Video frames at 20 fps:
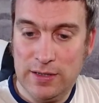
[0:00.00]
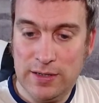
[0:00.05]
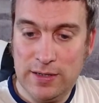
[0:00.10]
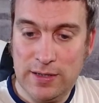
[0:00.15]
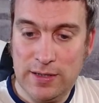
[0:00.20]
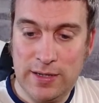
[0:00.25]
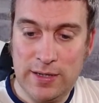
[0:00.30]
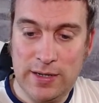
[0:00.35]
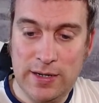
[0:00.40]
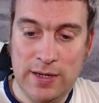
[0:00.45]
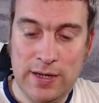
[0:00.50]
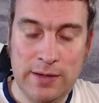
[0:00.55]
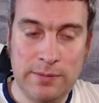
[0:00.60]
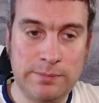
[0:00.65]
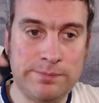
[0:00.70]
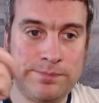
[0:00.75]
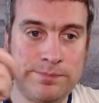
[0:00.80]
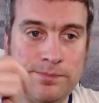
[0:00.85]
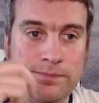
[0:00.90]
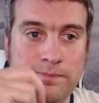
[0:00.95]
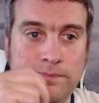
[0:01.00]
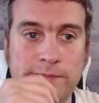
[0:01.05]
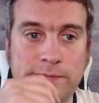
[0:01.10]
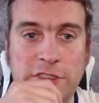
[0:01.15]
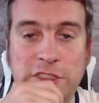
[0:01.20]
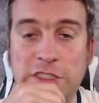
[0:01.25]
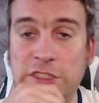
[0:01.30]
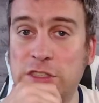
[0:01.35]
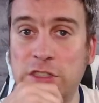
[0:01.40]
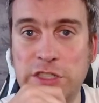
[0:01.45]
And
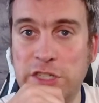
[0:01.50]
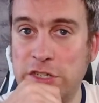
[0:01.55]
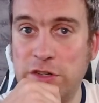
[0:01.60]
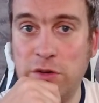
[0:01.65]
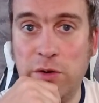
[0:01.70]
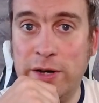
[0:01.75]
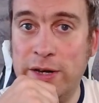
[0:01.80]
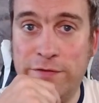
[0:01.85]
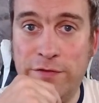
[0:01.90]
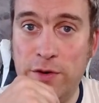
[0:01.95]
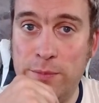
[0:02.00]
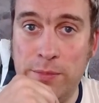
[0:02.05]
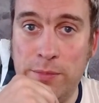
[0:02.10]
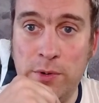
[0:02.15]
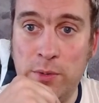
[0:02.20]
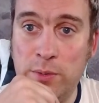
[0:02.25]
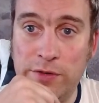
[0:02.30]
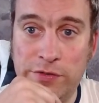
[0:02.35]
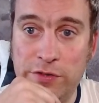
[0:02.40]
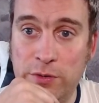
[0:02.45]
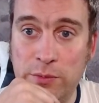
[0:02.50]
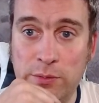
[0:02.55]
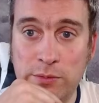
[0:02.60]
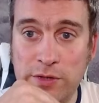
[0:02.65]
she's not into football at all.